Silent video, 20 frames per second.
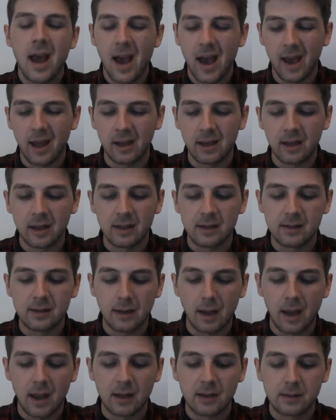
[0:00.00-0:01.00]
and
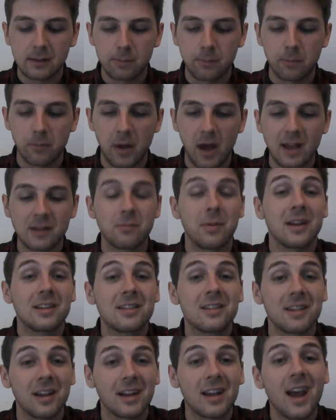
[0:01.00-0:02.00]
is as
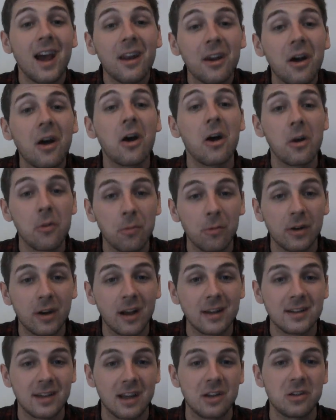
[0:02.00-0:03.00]
best as I can a
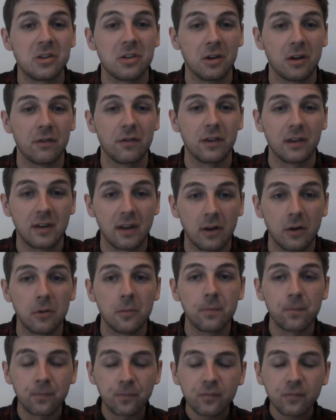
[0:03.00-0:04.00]
hybridization of the two.